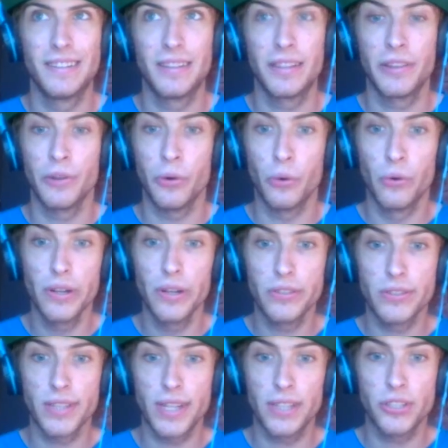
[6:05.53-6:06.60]
The
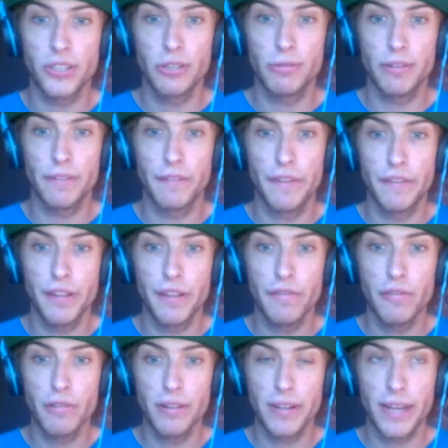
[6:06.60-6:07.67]
Orioles last year won
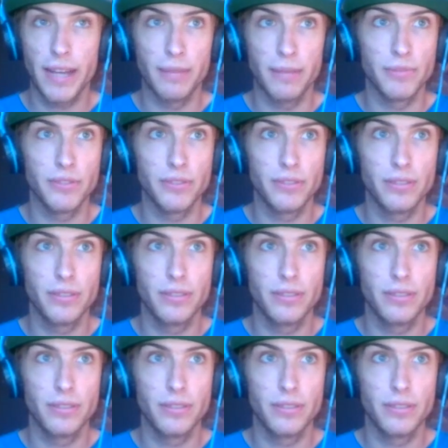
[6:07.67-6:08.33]
54 games.